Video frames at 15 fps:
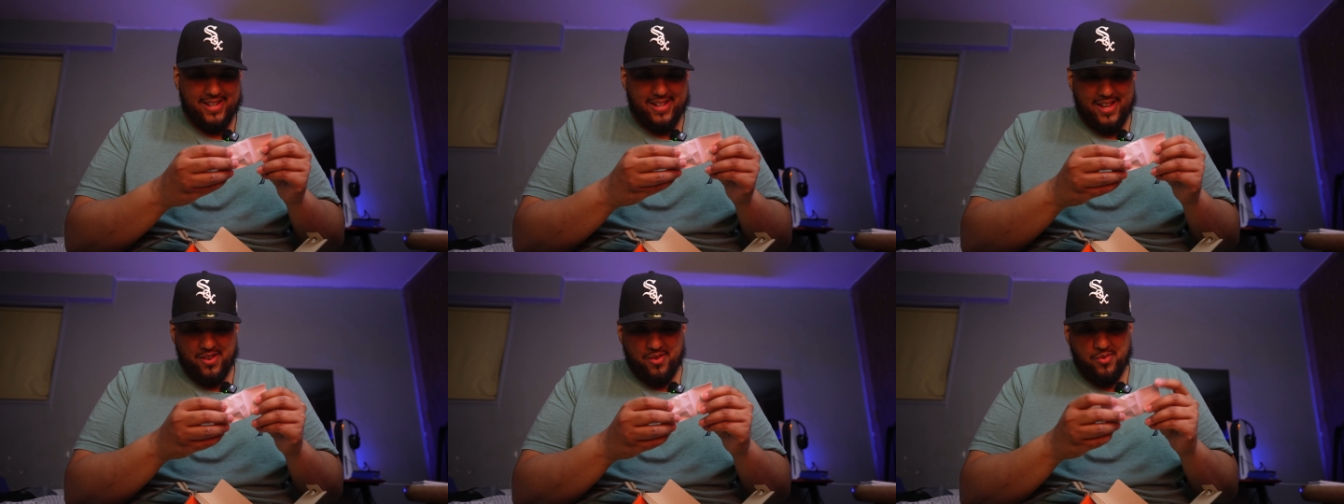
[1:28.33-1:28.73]

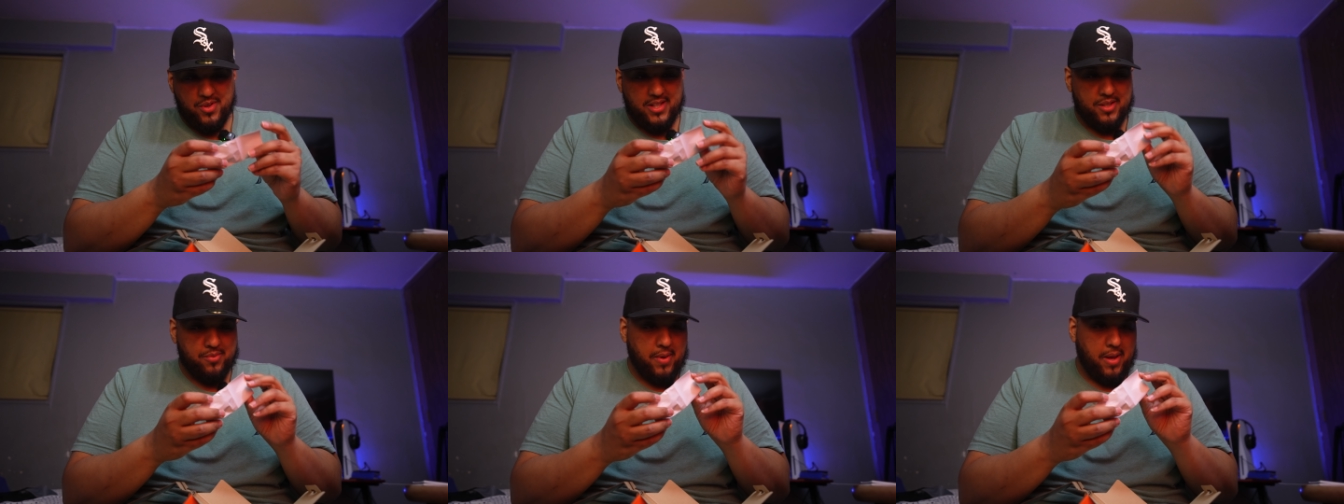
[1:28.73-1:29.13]
I don't know what
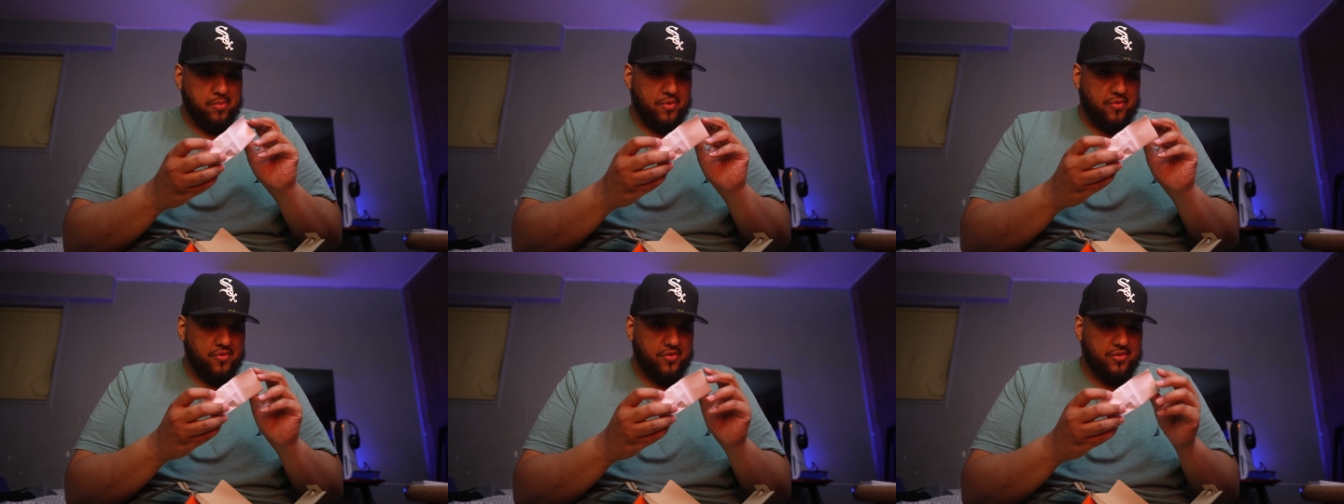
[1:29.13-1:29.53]
this
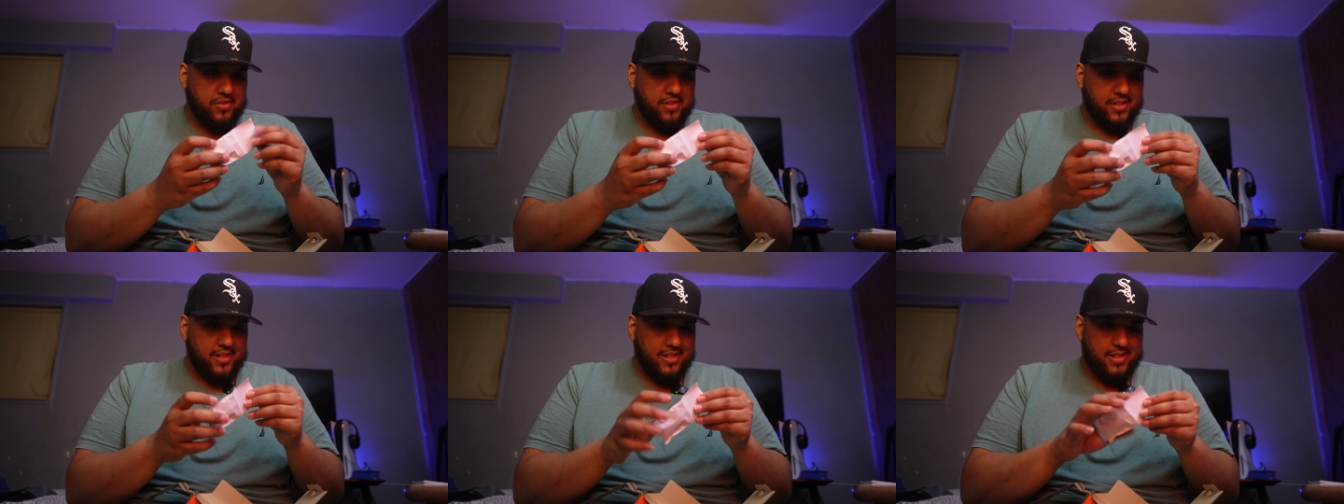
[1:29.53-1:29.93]
paper's for.
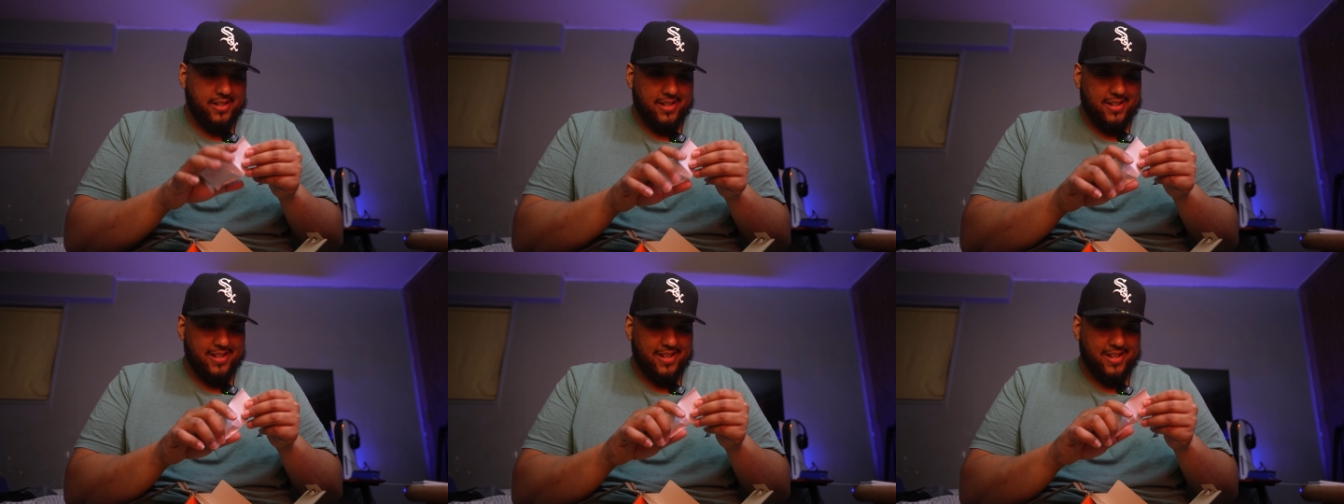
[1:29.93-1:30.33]

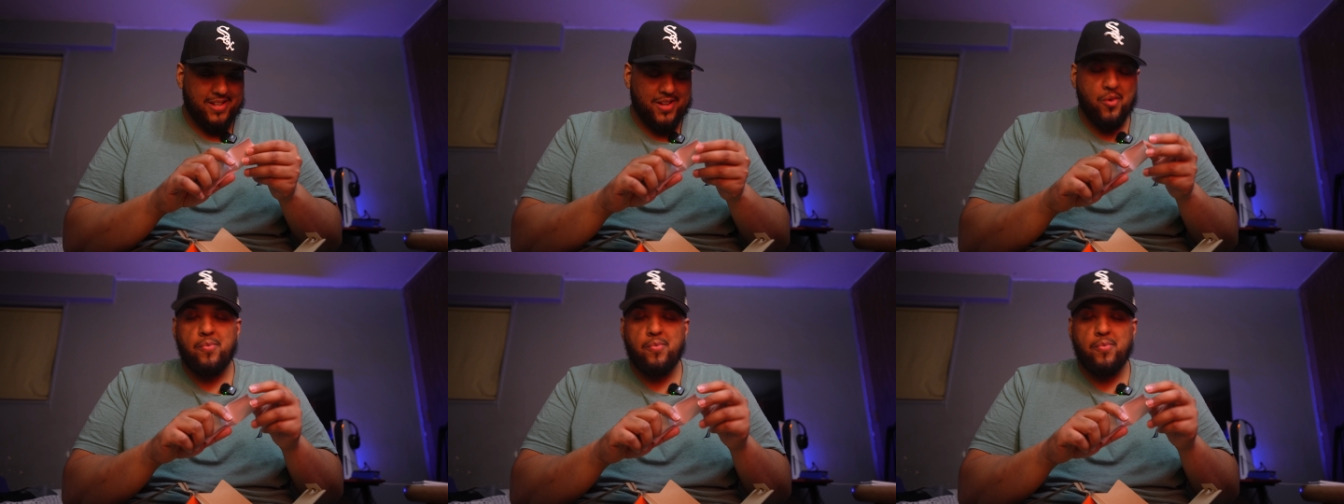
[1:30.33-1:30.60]
Yo,